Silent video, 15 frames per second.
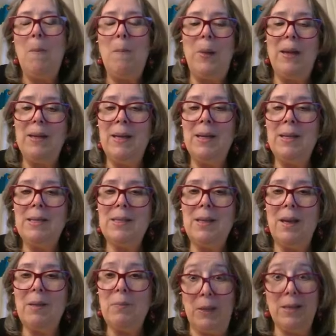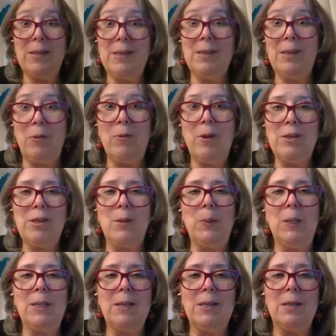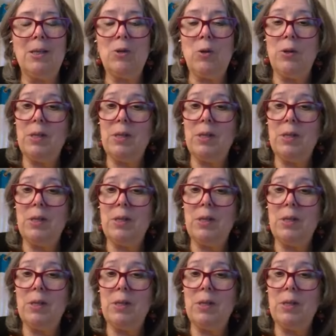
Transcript: But this is the recipe that's in the story.